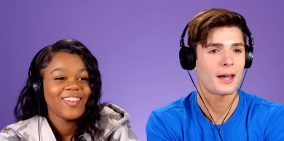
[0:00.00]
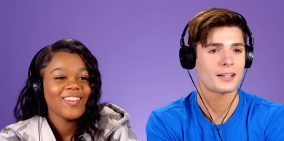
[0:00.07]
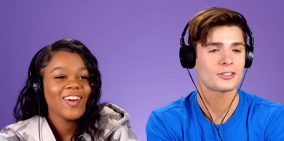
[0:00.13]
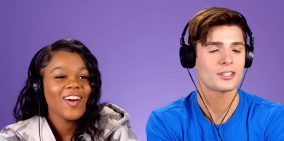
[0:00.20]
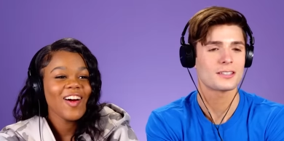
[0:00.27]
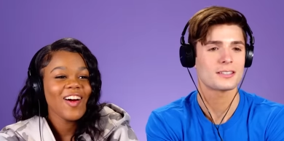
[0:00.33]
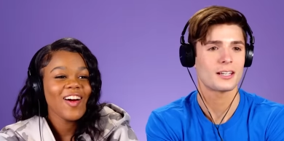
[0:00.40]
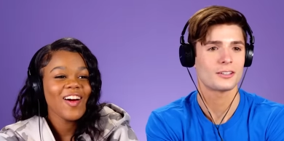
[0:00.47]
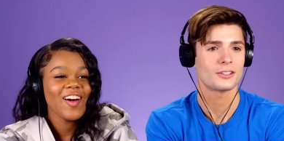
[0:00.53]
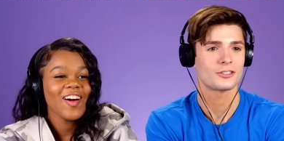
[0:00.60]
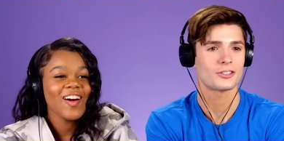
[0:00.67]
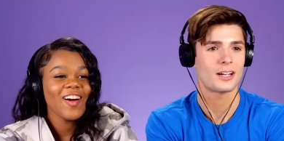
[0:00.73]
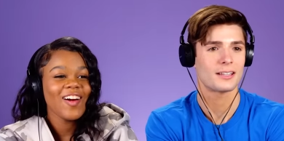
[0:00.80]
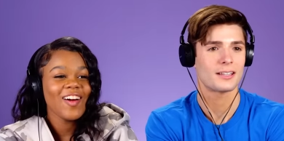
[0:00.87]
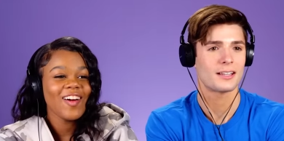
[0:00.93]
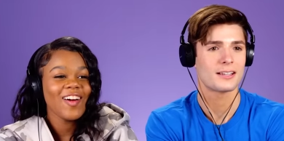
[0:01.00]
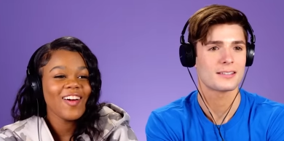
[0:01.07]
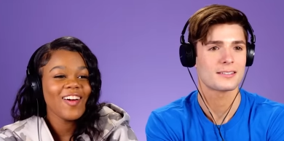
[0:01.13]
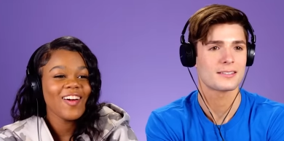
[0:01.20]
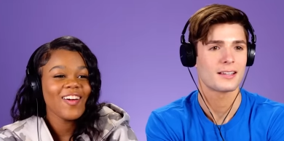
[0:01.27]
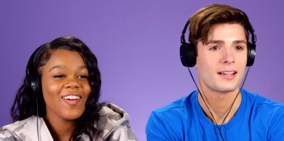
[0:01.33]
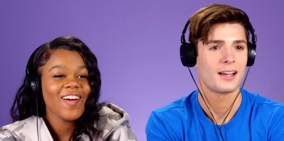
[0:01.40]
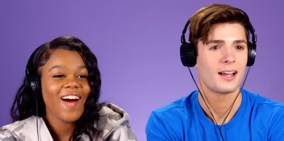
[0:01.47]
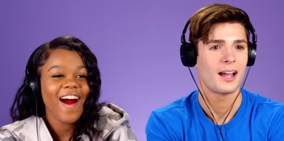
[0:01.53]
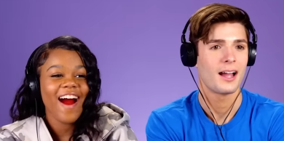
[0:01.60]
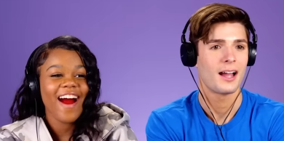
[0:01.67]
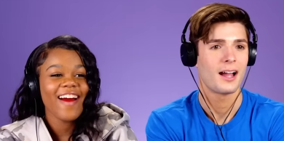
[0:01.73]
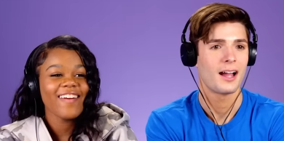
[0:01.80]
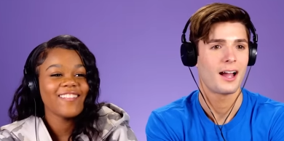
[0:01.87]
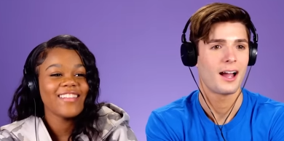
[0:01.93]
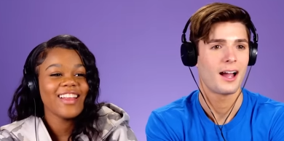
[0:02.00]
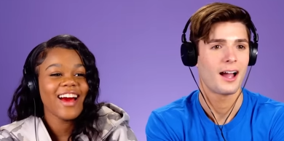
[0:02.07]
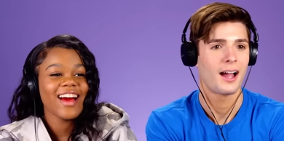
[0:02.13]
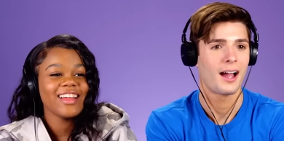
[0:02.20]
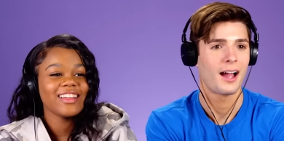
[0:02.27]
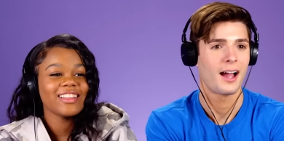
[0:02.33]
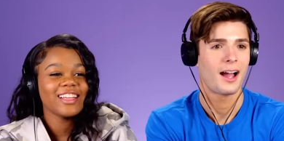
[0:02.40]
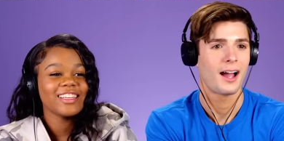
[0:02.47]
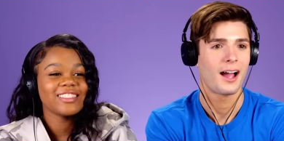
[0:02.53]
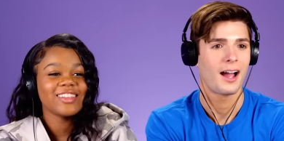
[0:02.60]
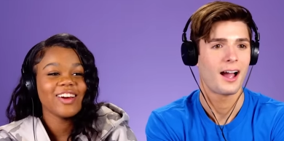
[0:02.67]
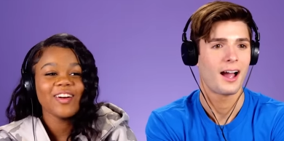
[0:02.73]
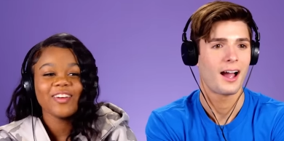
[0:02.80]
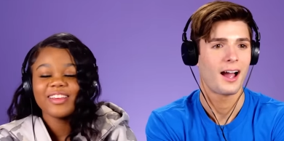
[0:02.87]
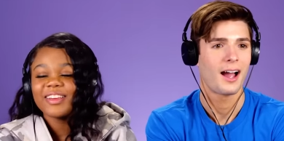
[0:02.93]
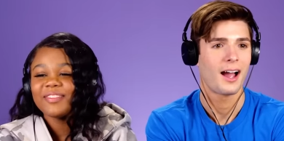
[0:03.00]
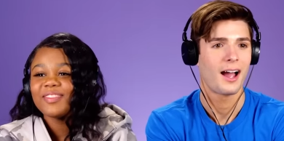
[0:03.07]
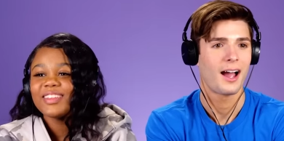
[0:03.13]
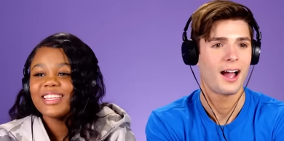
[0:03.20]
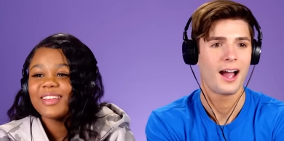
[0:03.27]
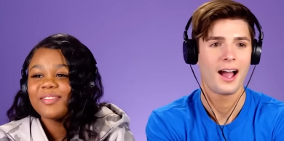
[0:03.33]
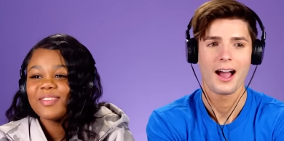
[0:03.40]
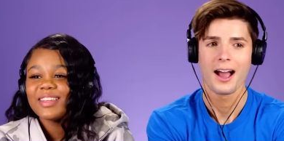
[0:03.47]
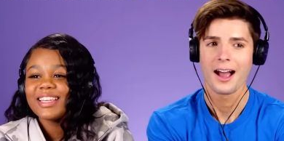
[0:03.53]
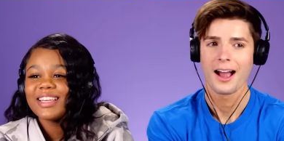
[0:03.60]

Speaker 1: actually scared.
Speaker 2: I'm not. Let's go. Gimme, gimme,